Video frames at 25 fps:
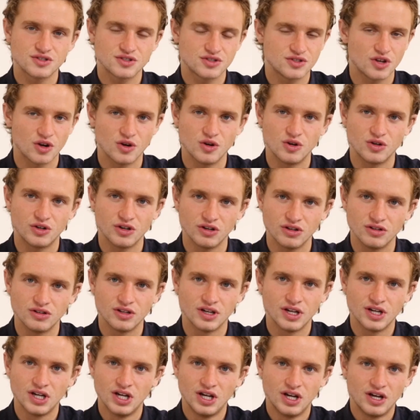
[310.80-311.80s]
so
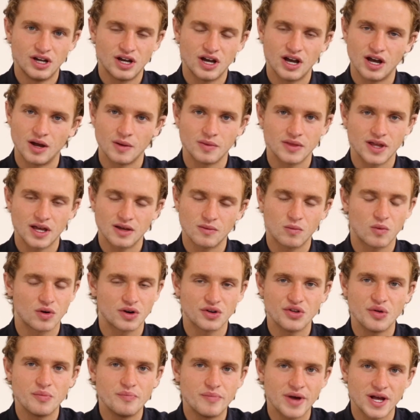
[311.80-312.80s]
good. And they're
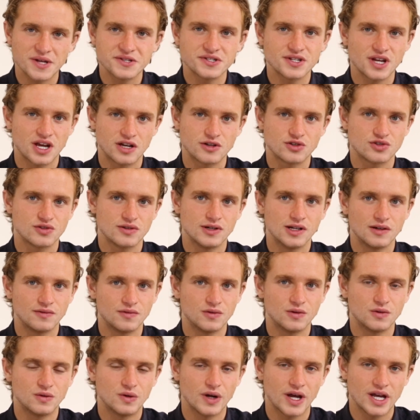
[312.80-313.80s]
one of the best
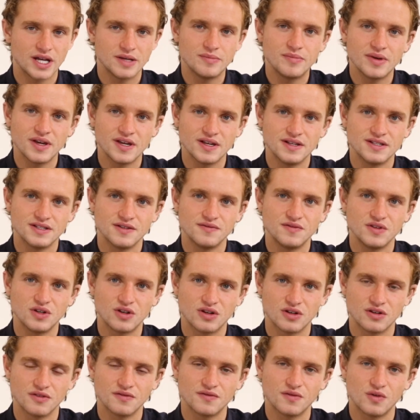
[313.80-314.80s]
entry-level APs if you
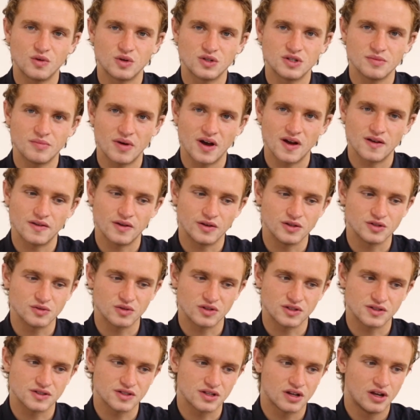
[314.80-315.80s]
can afford to buy those
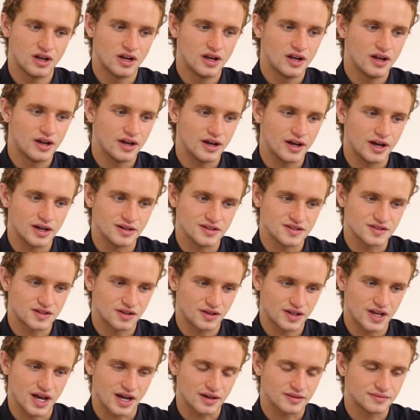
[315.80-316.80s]
ones.
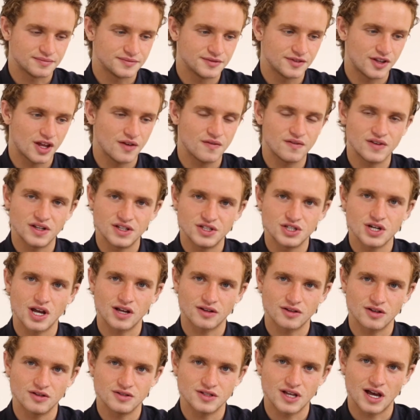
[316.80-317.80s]
So yeah, definitely
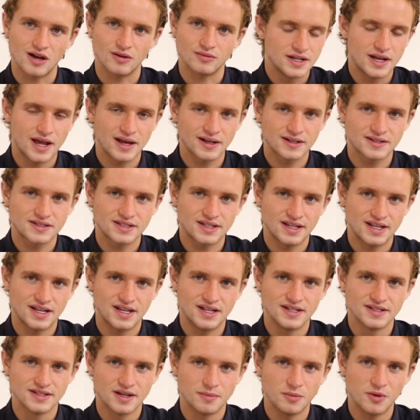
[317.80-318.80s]
check those out. Next
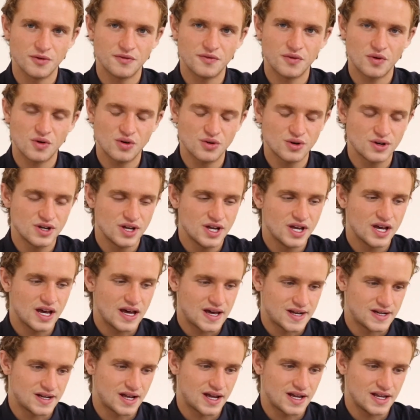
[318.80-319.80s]
is number four,
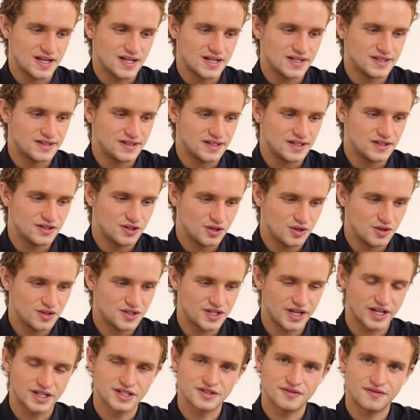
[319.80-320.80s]
and that is the
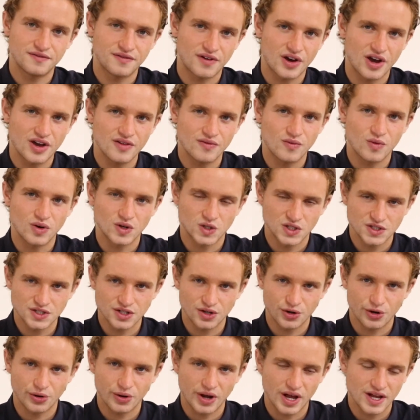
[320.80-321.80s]

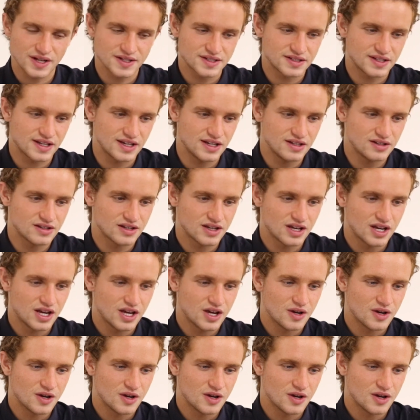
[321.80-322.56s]
26510ST,